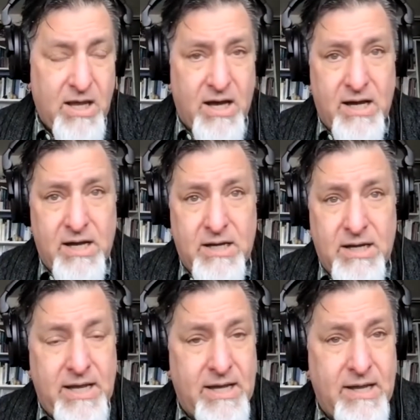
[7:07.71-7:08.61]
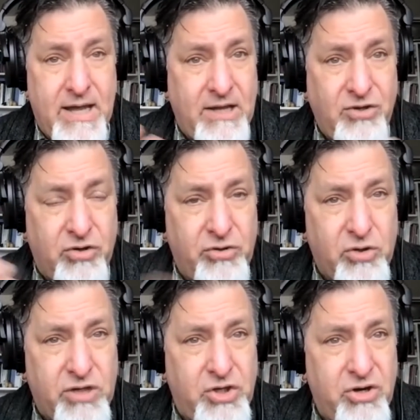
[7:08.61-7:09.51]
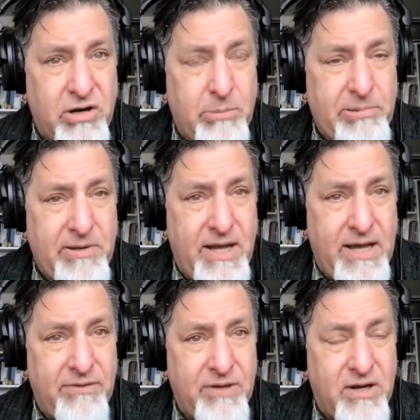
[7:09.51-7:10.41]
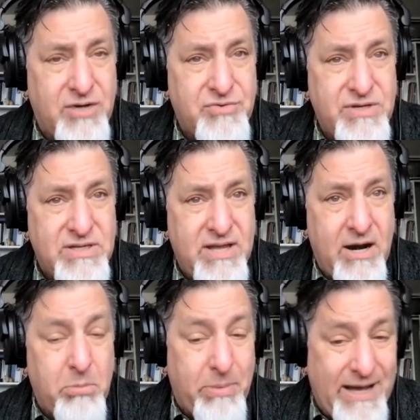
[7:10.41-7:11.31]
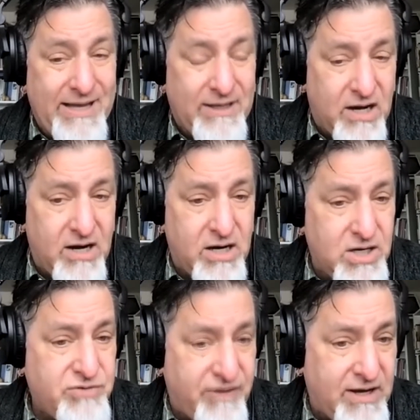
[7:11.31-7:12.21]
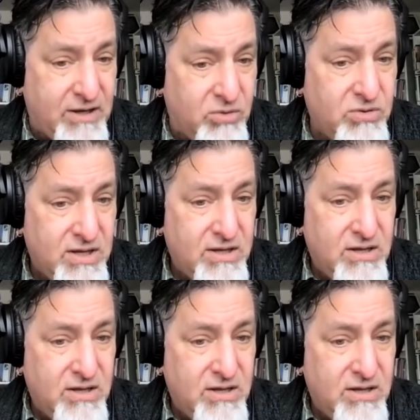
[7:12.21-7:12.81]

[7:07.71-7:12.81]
And you look at Europe, and the countries there, by and large, follow